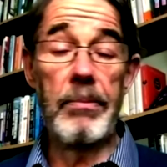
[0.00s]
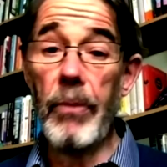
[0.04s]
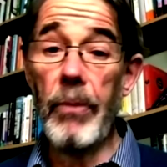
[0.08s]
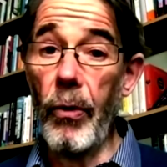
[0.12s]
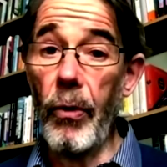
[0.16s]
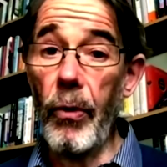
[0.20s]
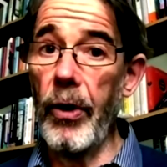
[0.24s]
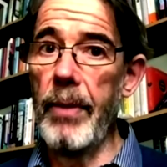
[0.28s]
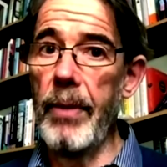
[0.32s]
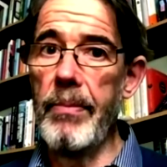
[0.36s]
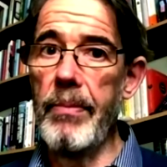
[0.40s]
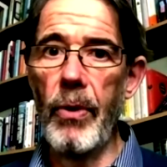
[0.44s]

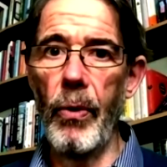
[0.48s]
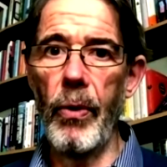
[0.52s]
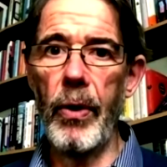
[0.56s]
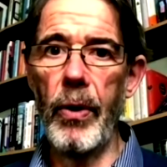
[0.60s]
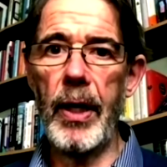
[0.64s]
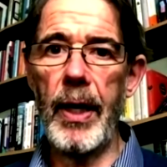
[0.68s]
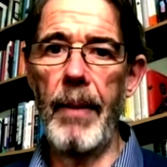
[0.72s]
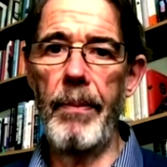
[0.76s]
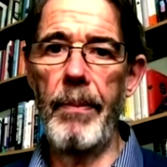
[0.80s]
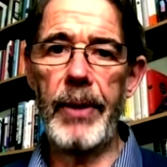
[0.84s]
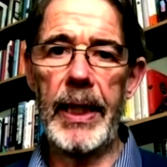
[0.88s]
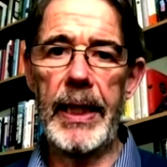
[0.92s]
More and more
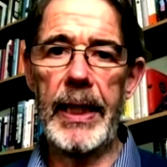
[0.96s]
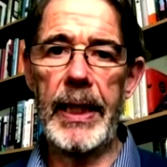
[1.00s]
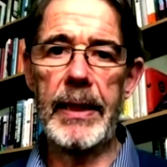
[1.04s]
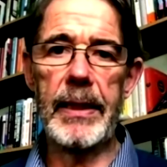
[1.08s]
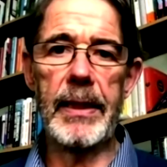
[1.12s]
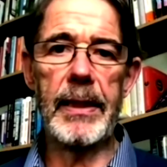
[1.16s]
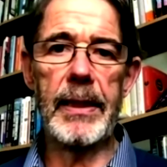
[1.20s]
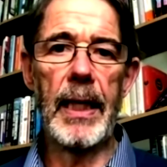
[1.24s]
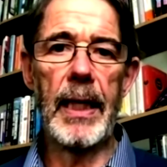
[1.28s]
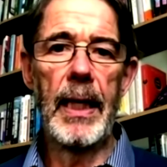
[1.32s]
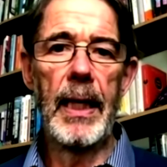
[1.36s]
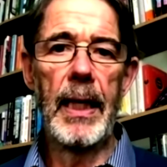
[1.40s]

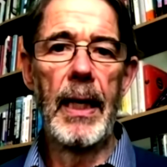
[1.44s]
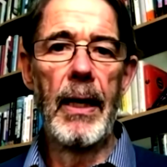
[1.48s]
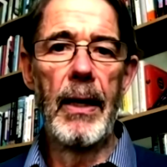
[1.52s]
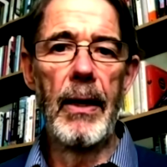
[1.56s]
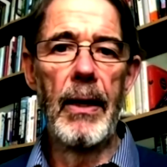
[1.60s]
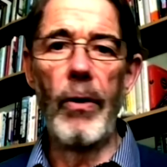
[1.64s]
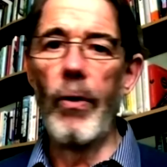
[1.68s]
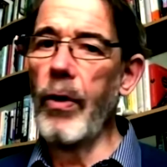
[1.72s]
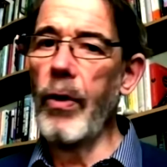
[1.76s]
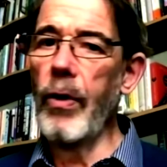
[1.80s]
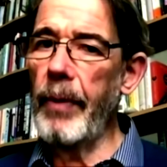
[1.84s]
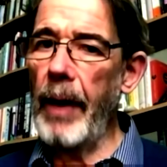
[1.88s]
companies
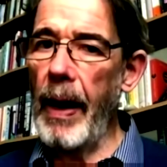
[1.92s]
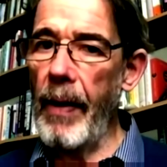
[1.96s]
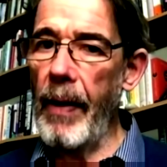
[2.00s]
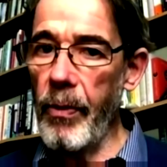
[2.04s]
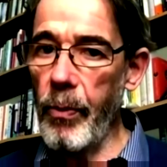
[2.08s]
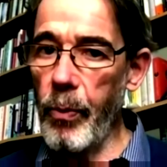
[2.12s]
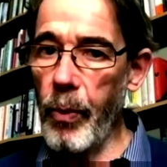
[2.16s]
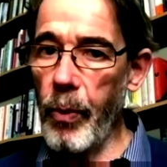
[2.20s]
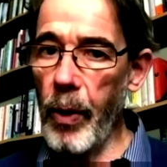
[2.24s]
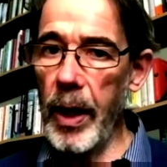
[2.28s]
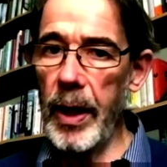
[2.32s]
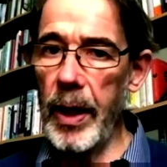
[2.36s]
all around
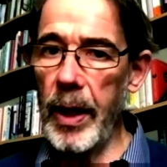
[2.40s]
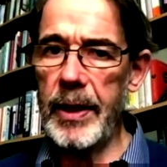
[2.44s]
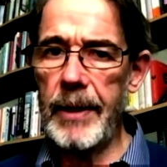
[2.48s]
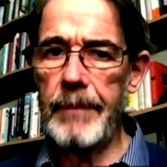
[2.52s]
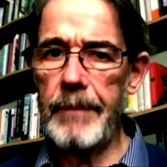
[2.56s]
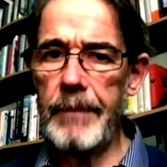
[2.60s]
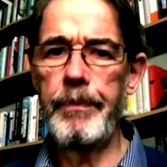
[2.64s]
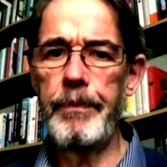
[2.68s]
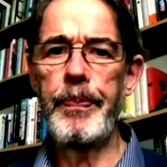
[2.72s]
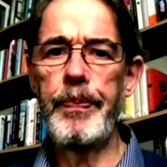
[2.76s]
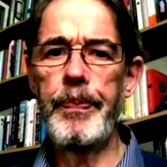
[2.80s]
the world